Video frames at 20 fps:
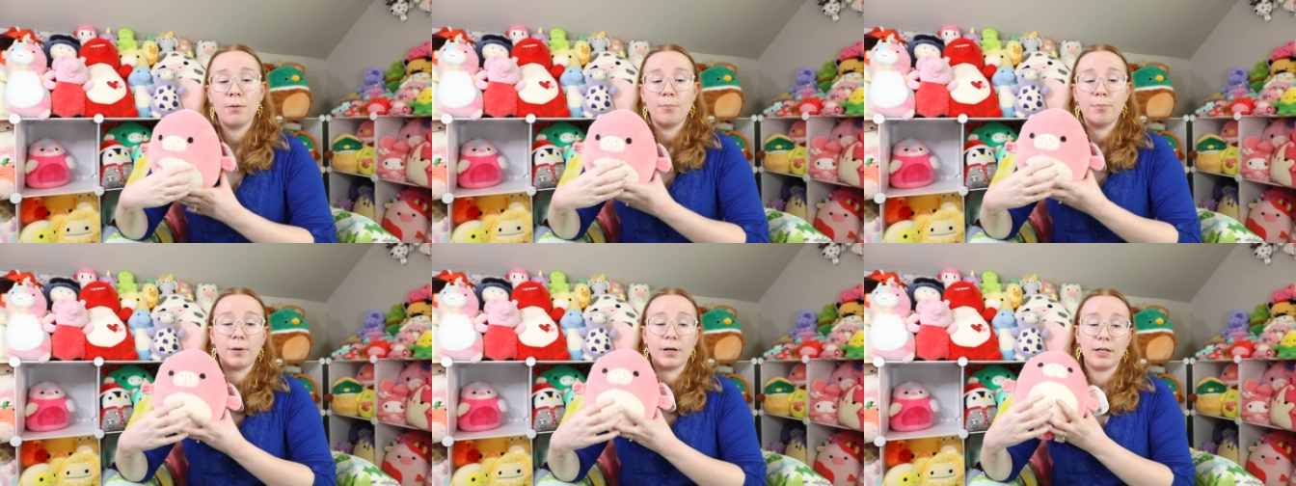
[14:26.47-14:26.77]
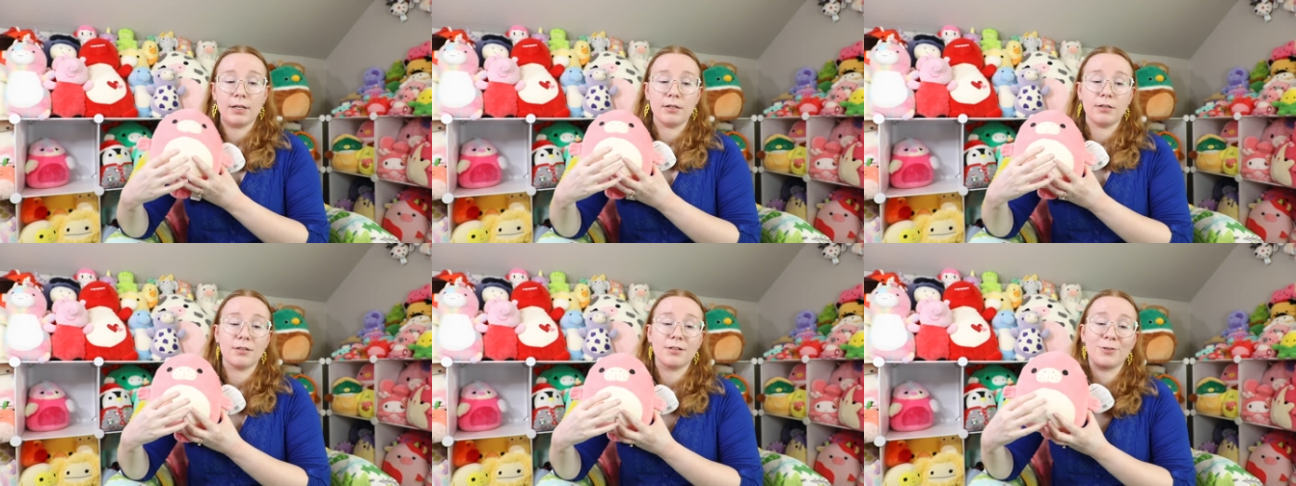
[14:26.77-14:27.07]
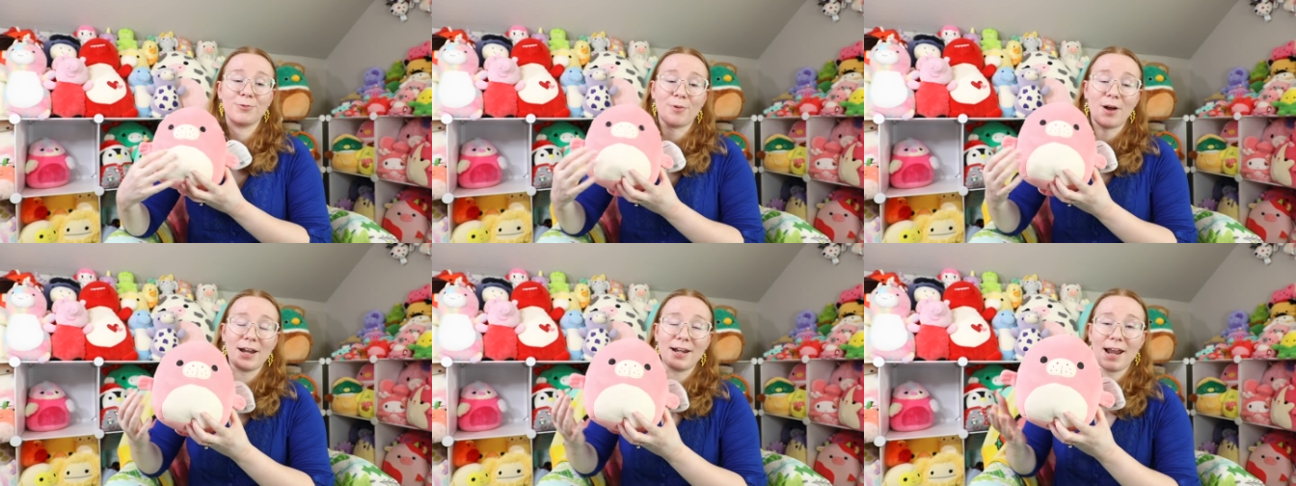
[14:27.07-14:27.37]
But
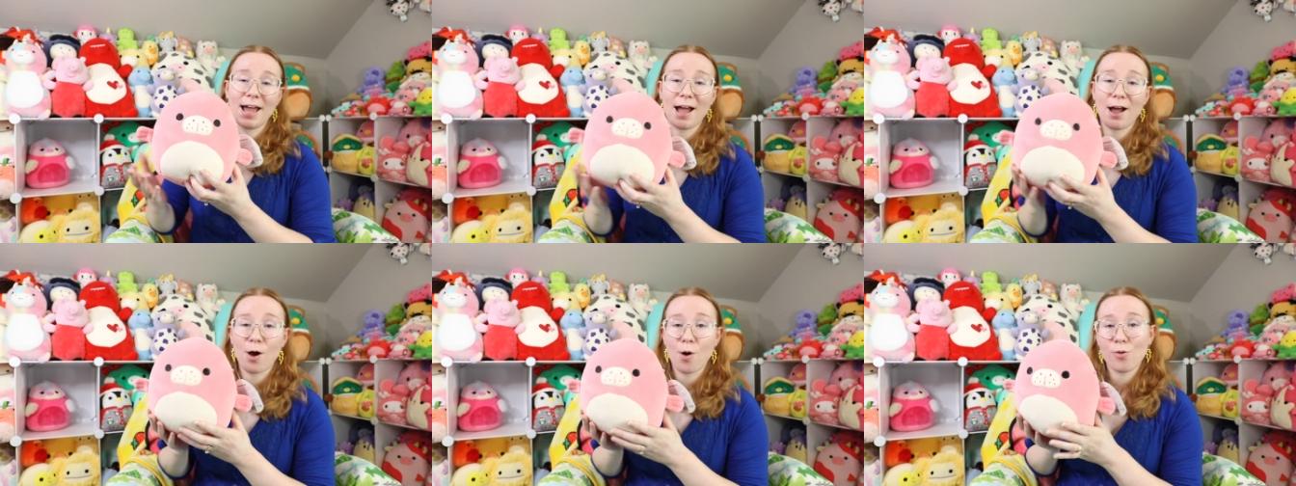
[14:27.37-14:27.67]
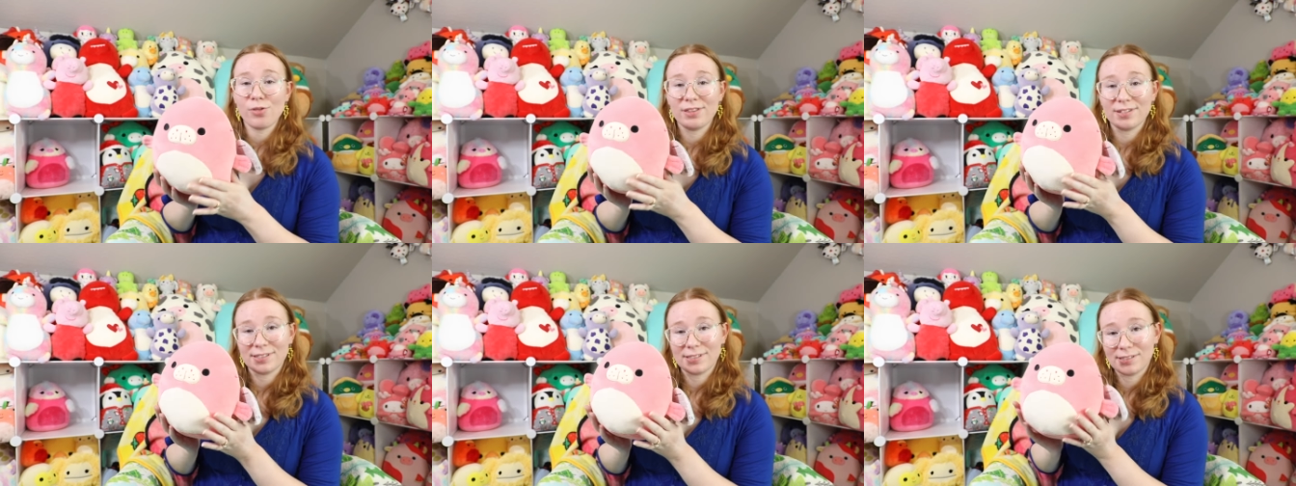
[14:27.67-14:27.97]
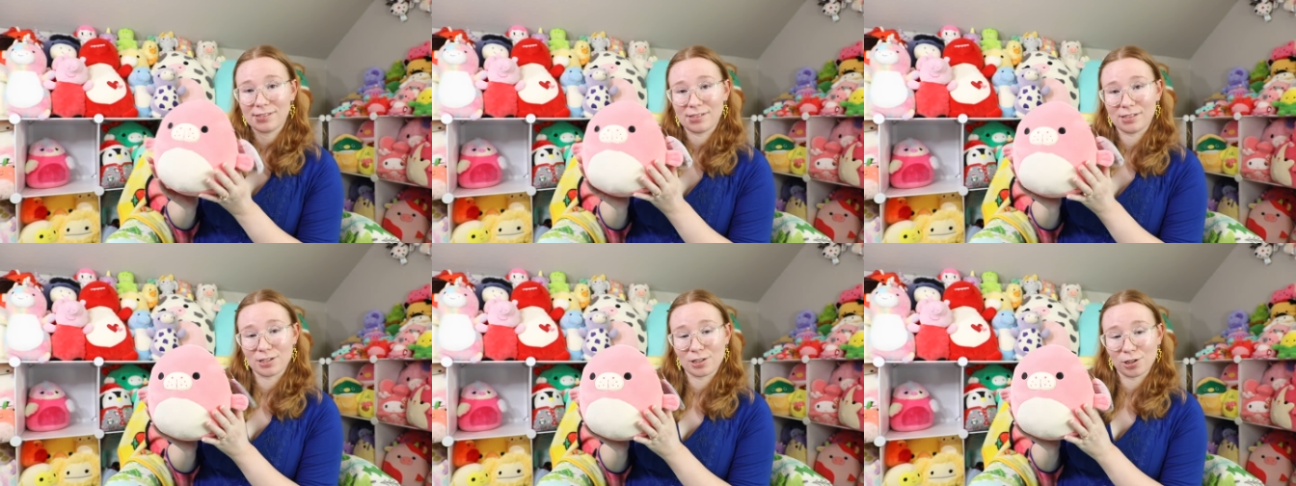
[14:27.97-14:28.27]
right now, this
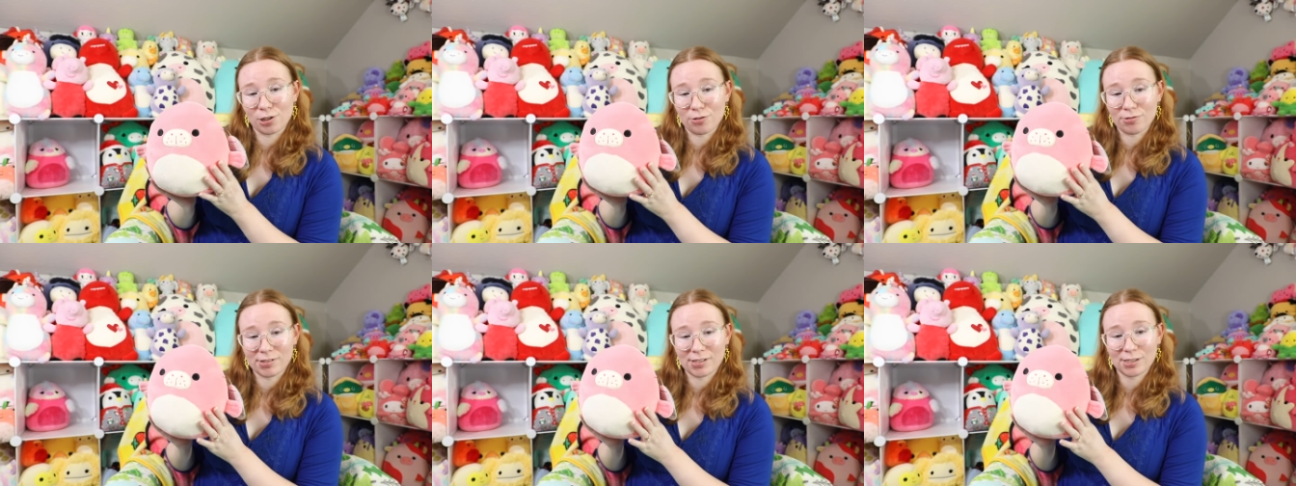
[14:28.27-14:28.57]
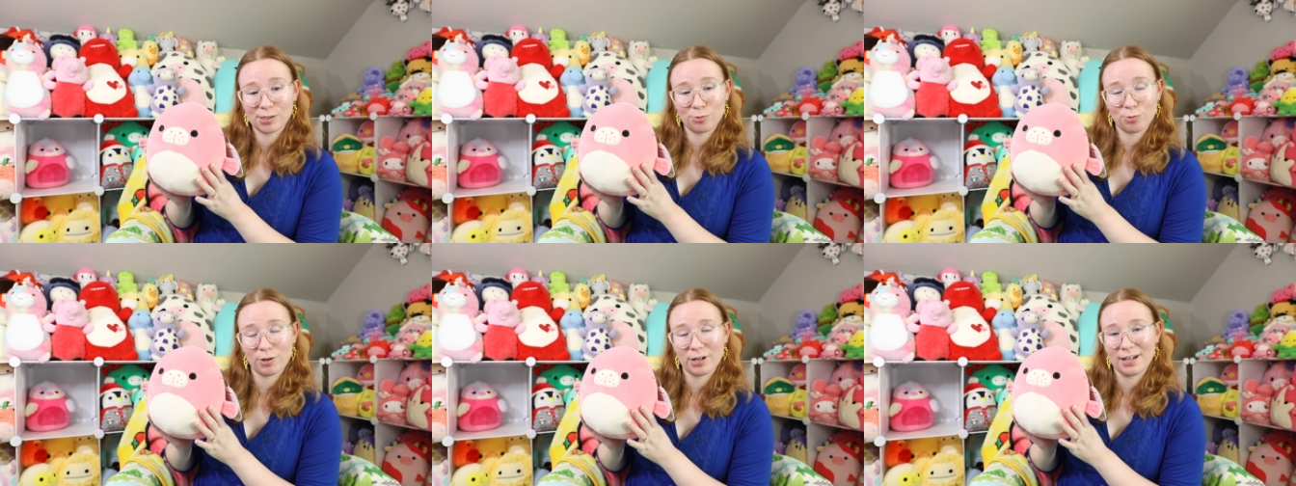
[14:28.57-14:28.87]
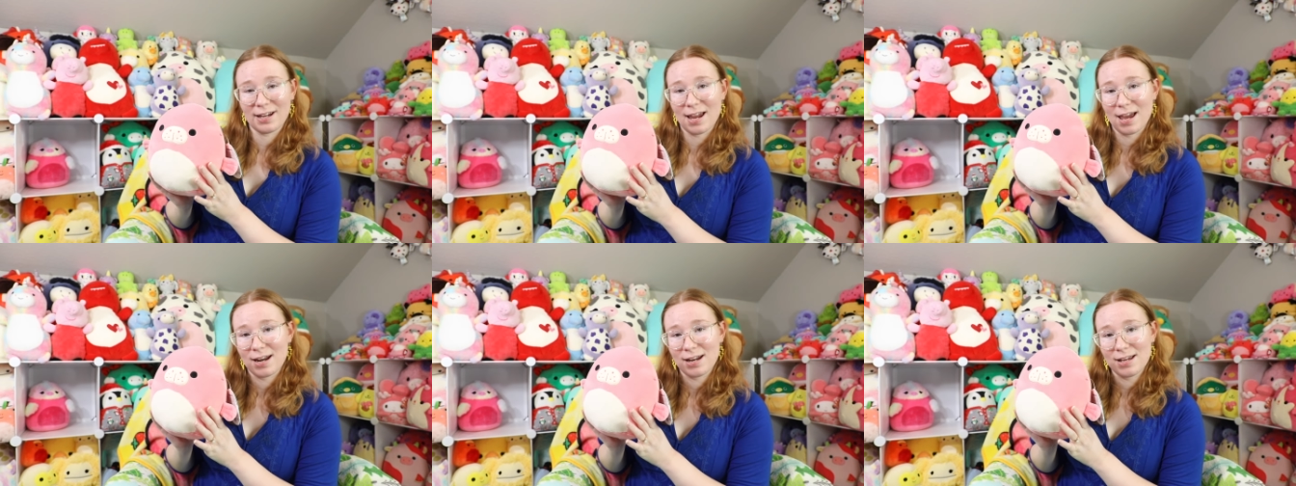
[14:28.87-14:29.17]
is the closest we're
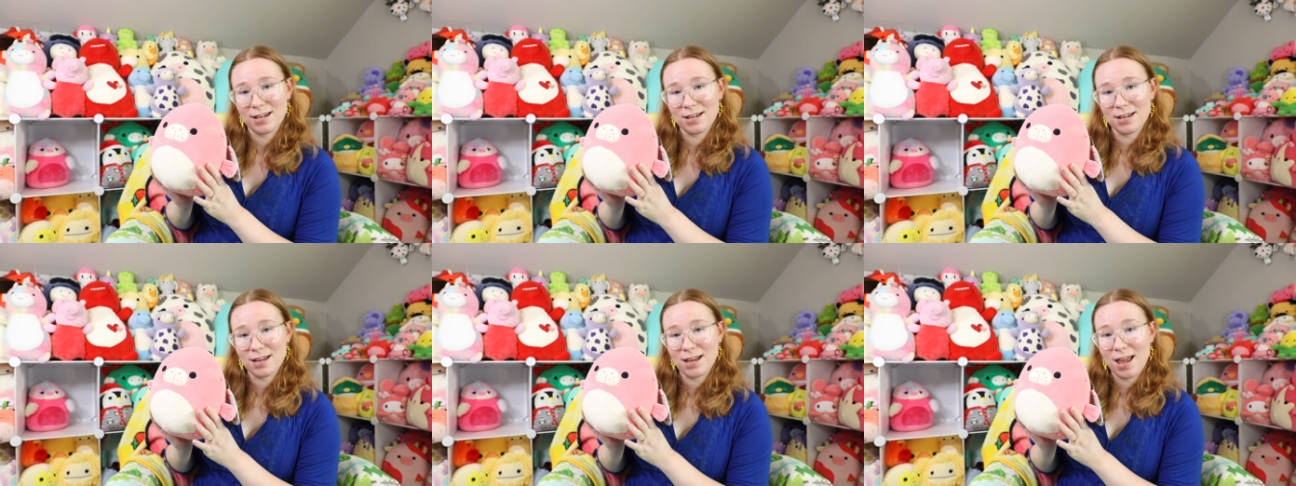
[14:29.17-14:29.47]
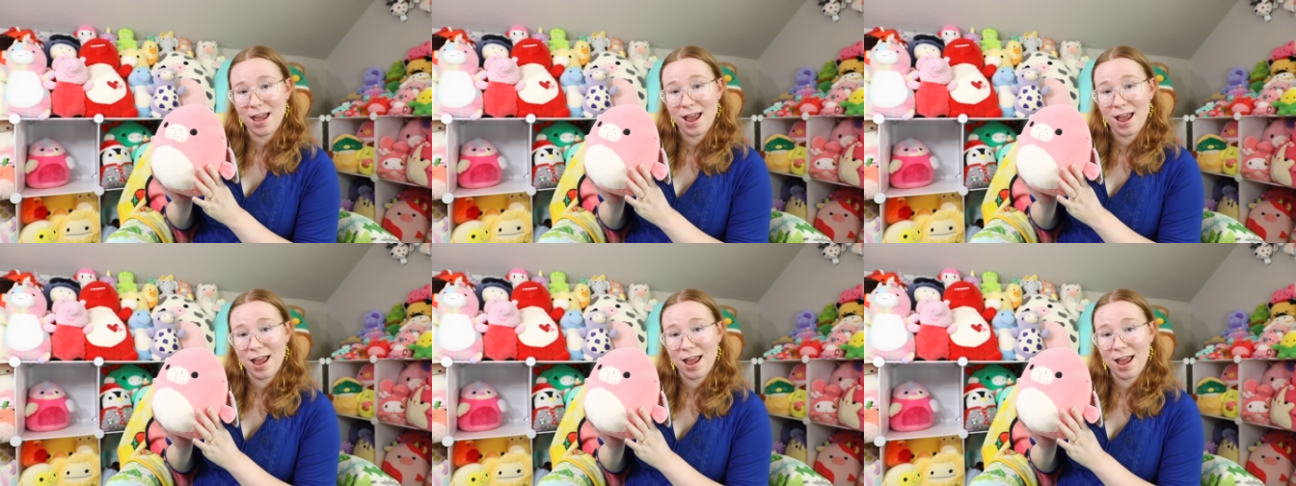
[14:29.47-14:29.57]
getting